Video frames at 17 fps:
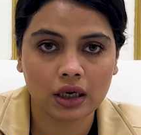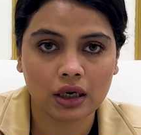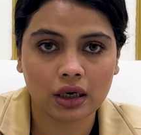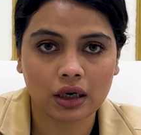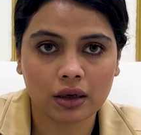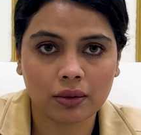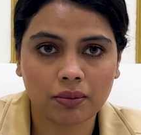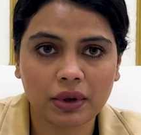
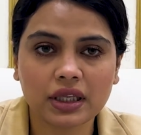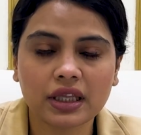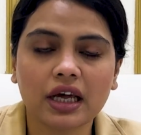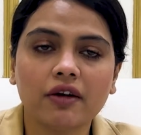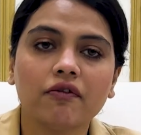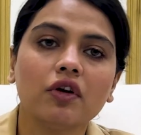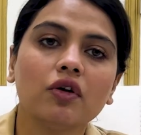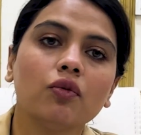But
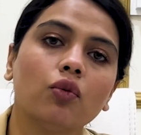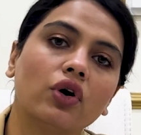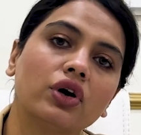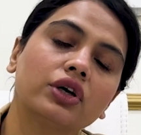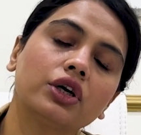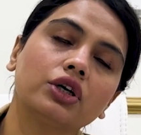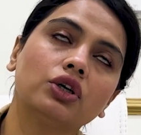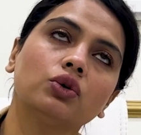then we
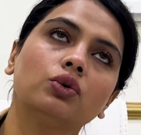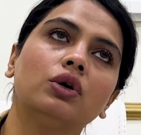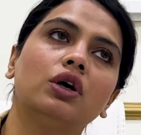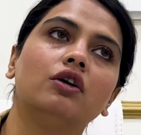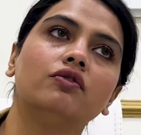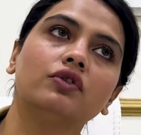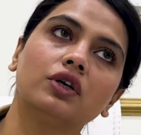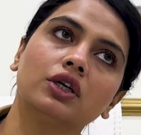wanted to
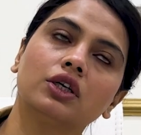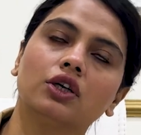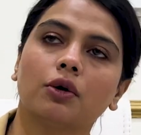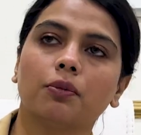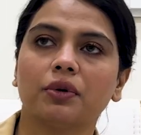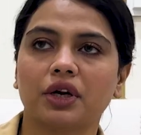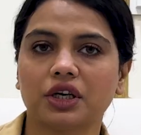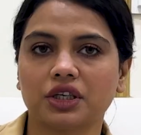avert
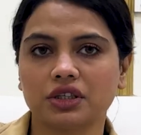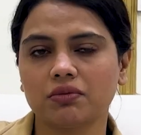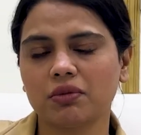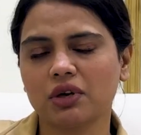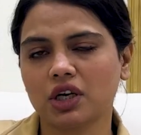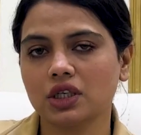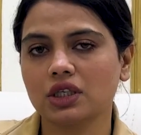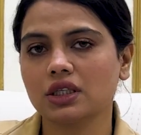operation
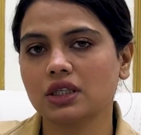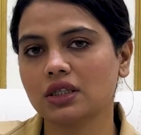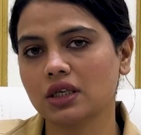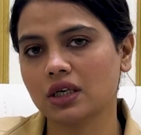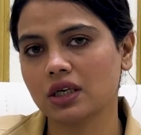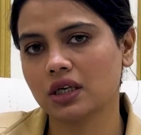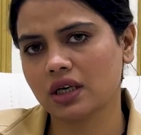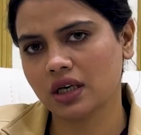because
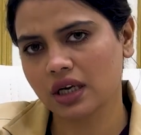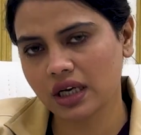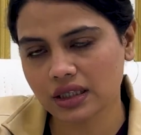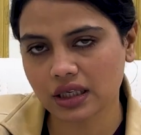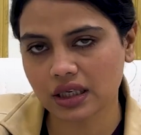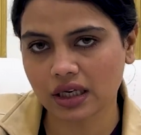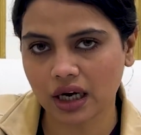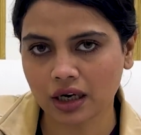
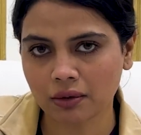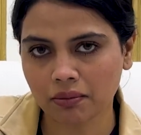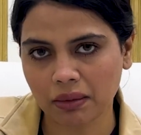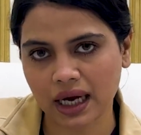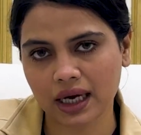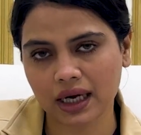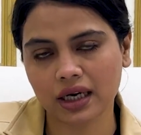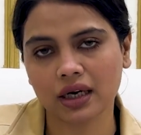he's a young
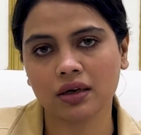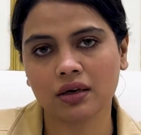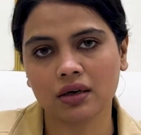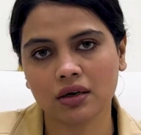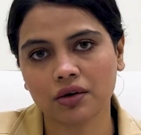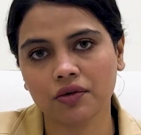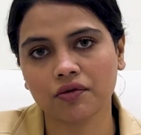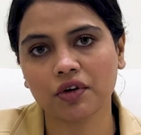man,
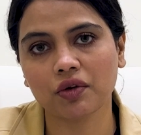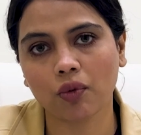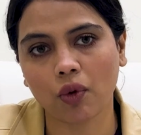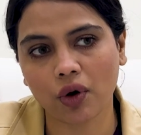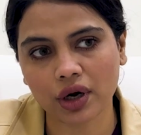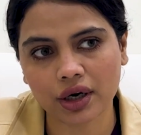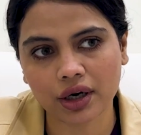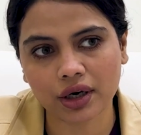and we
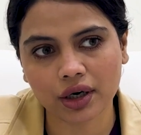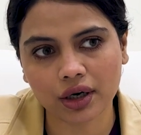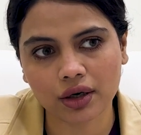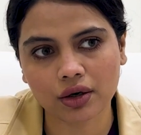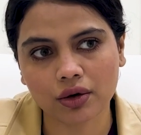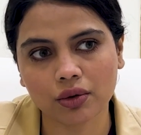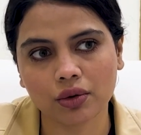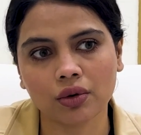wanted
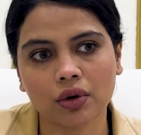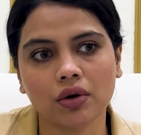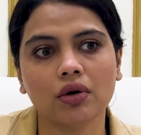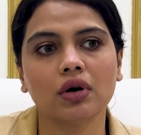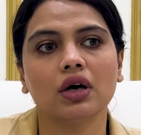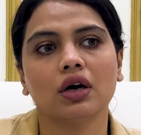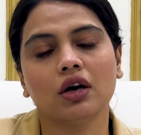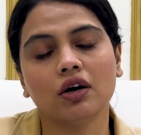it to
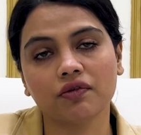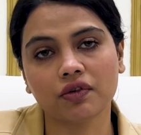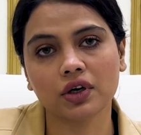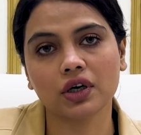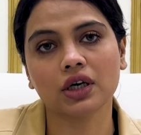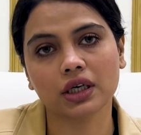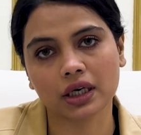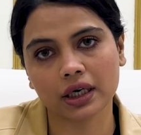
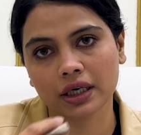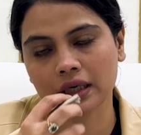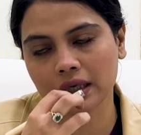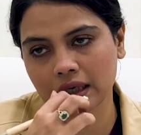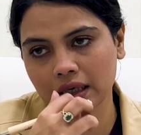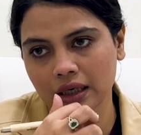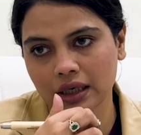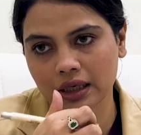avert it
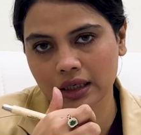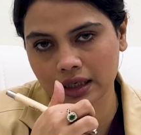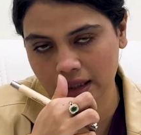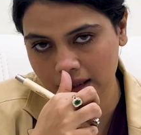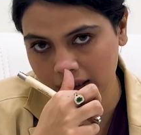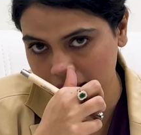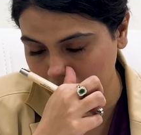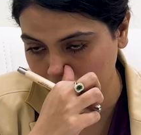
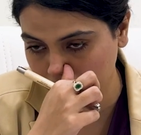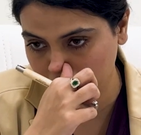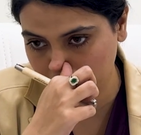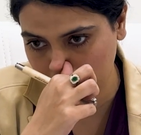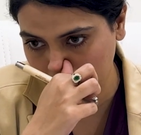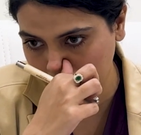till the time we